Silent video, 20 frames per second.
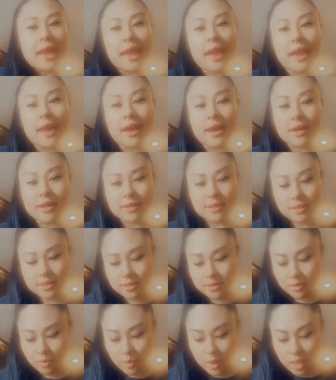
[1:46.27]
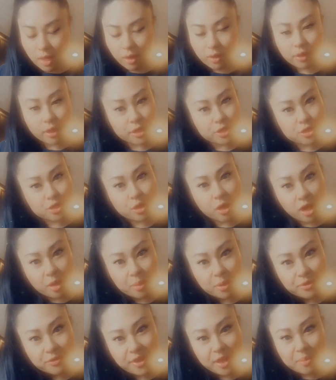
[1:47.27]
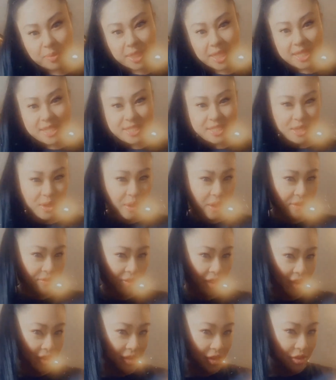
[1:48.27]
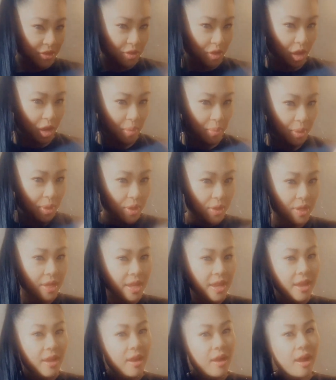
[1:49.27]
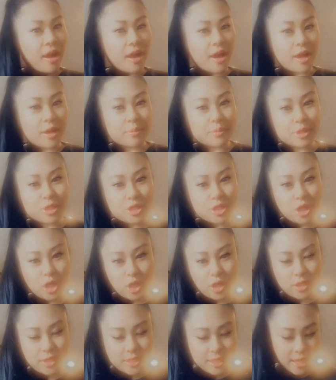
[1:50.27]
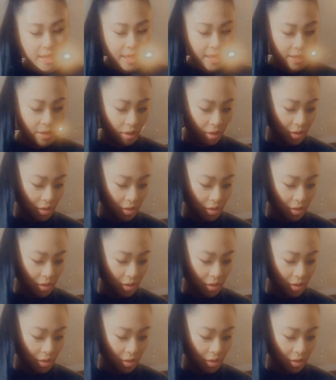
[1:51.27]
And we are Under Armour family, so I've got Under Armour shirt, and